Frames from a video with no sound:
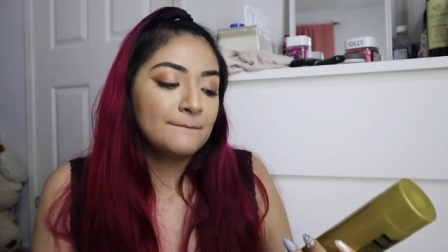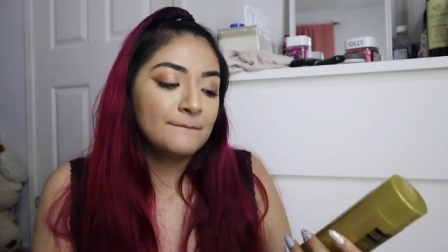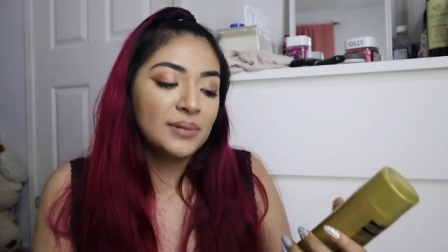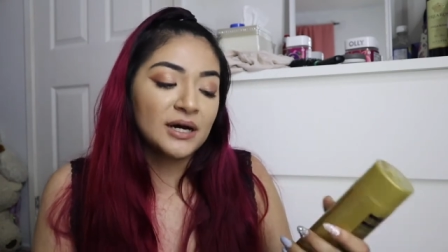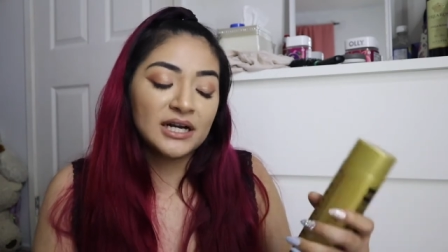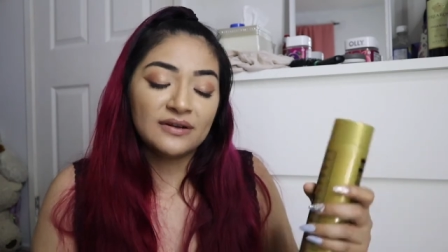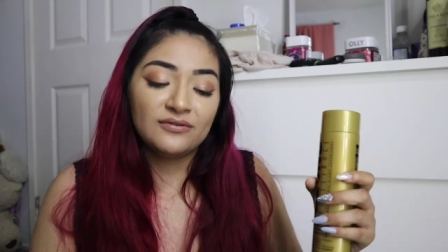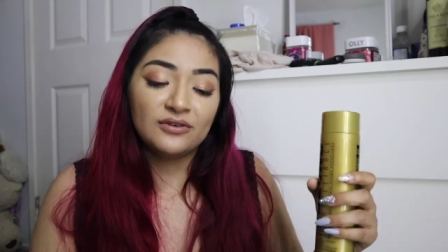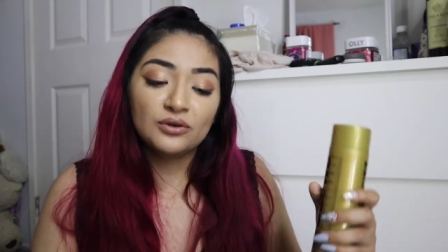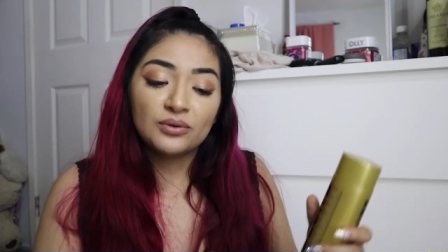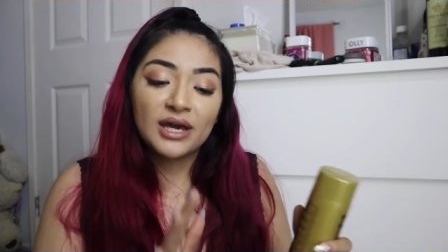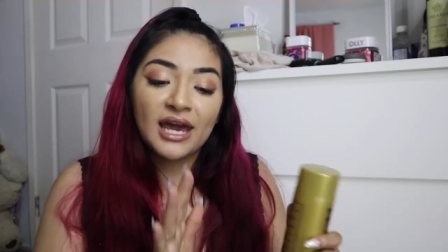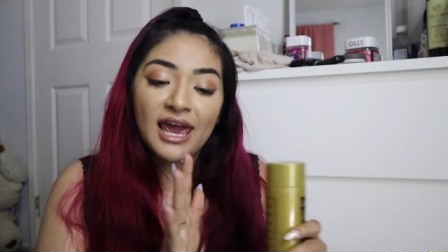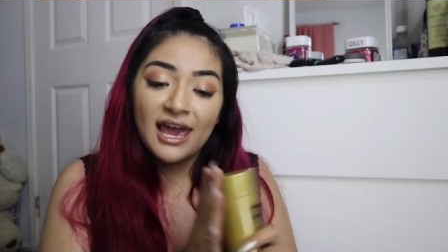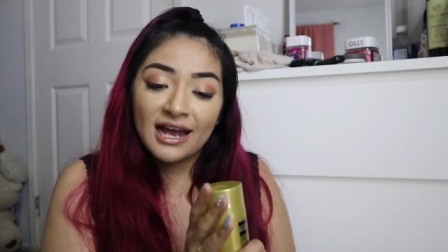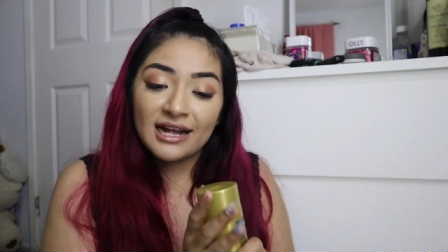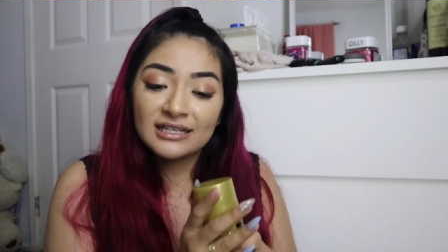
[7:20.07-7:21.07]
But if you
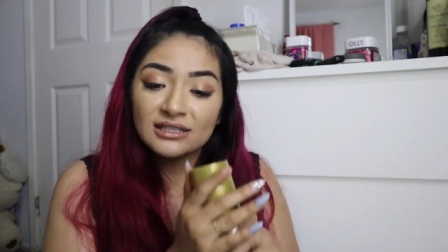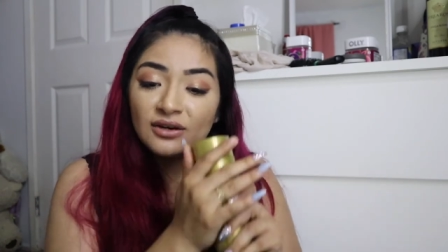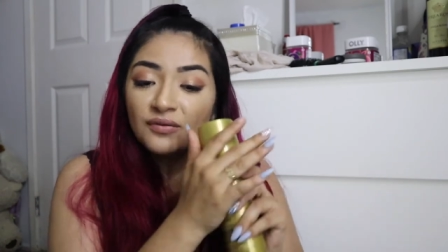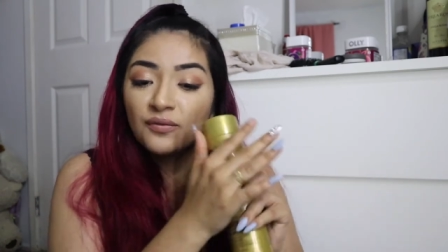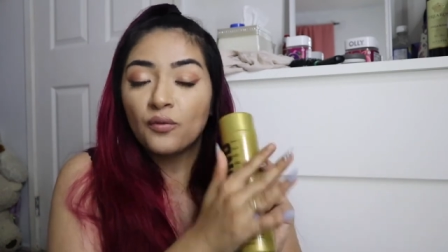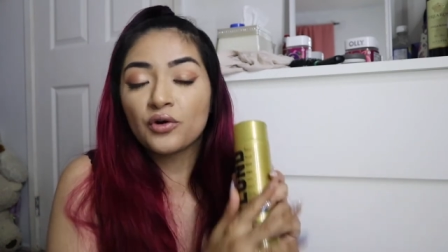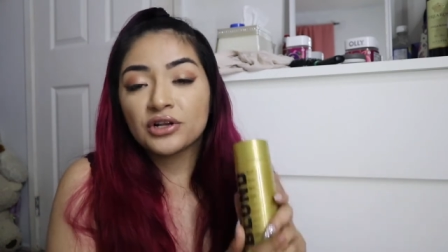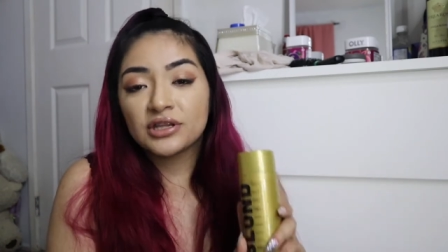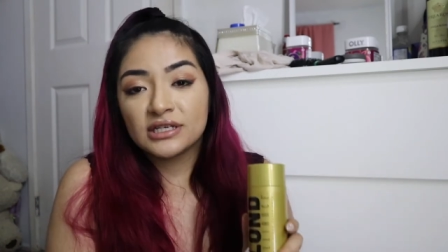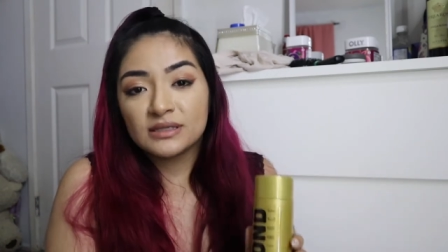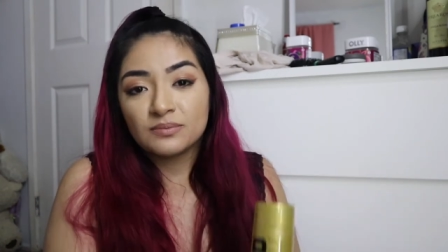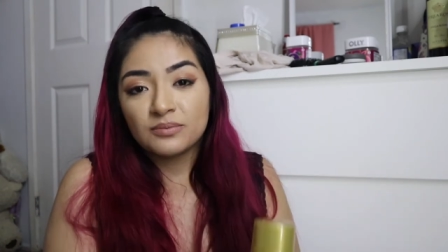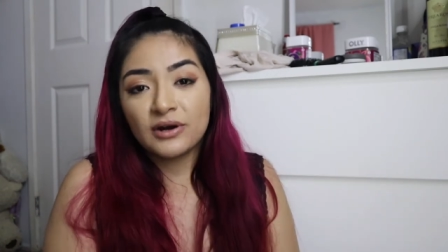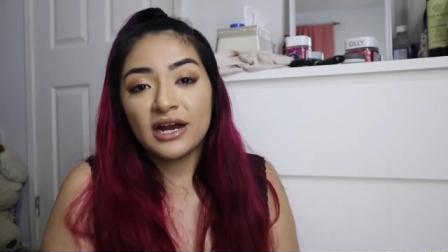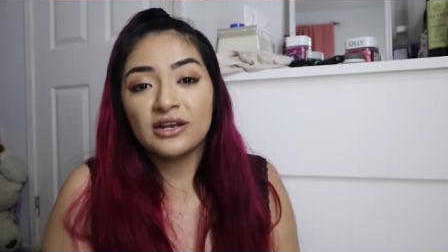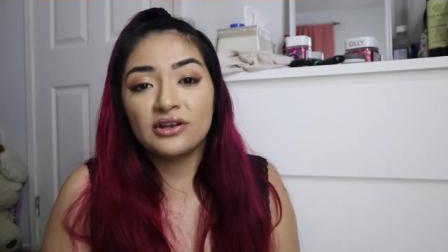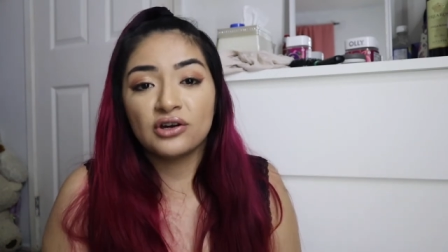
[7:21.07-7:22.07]
can't afford this
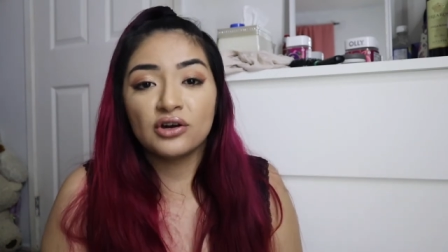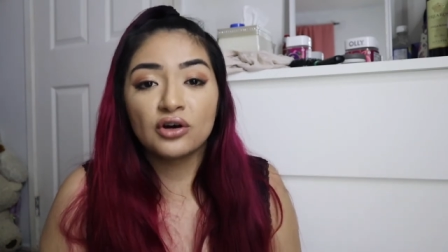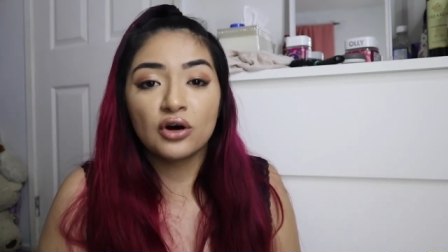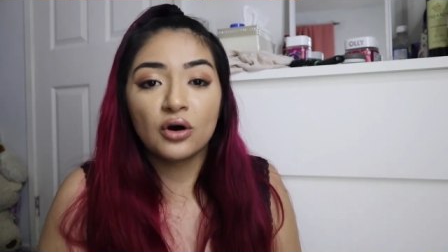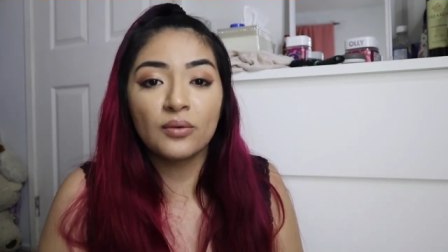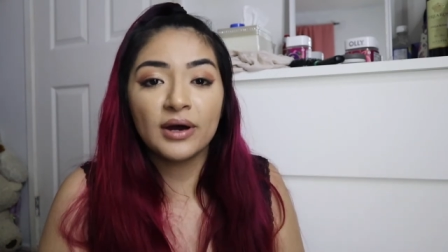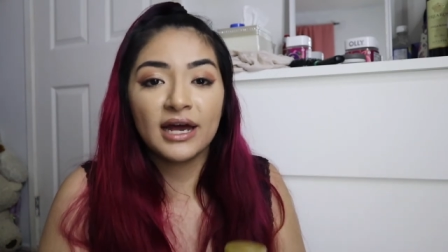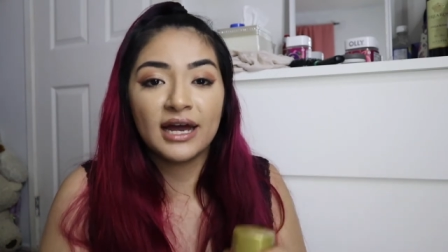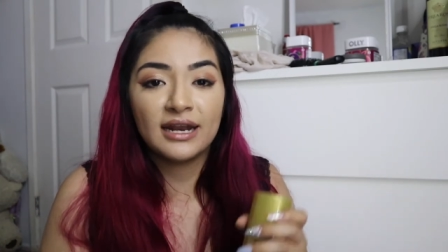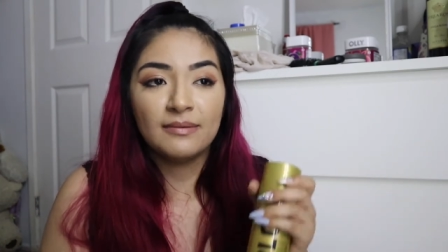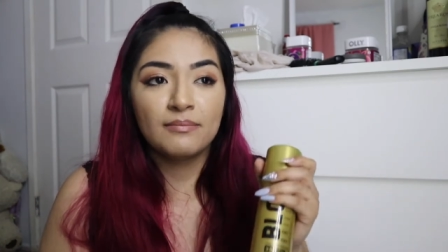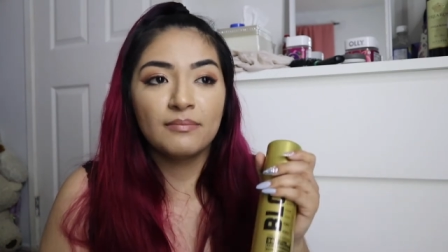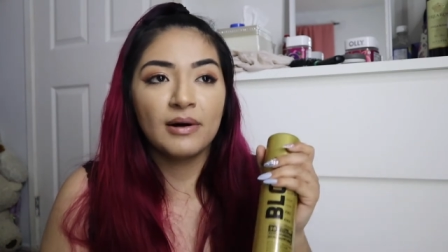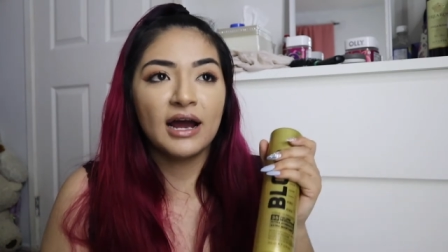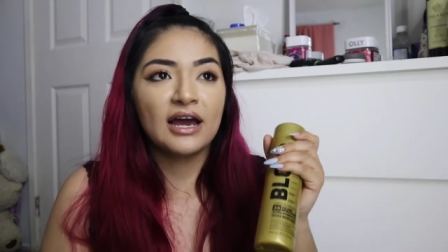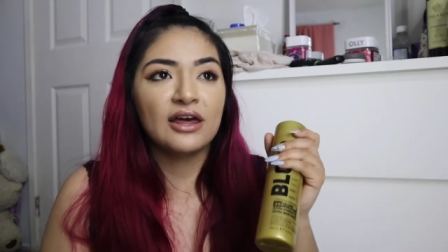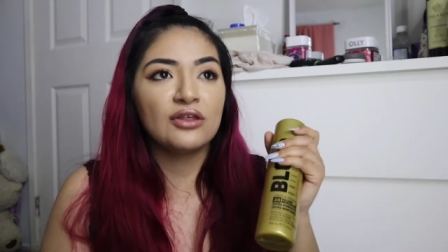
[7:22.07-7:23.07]
brand, you could go ahead and
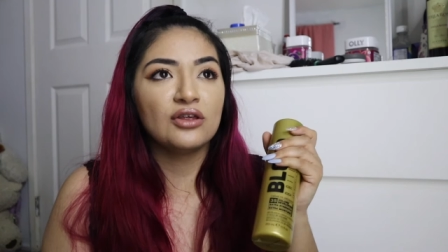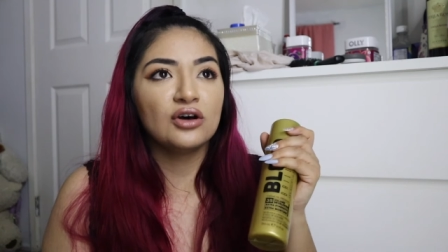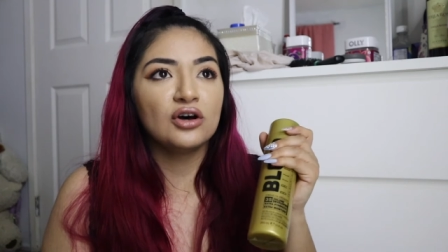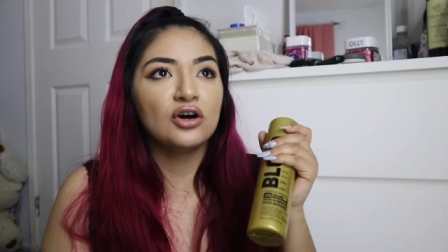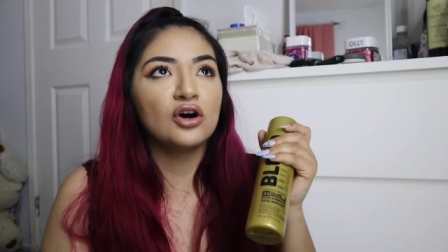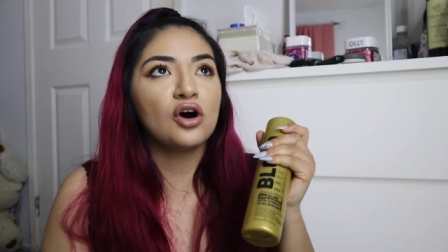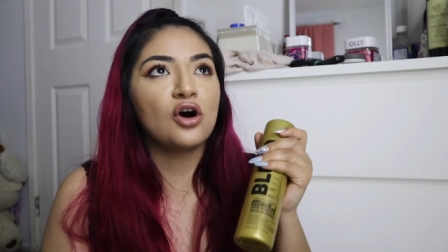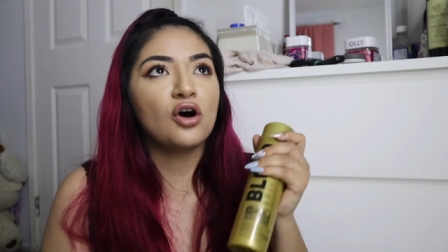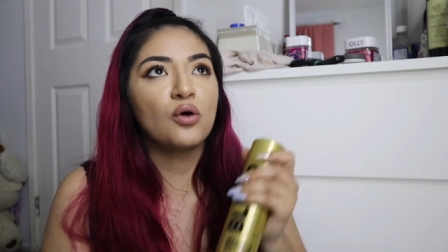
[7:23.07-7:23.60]
buy the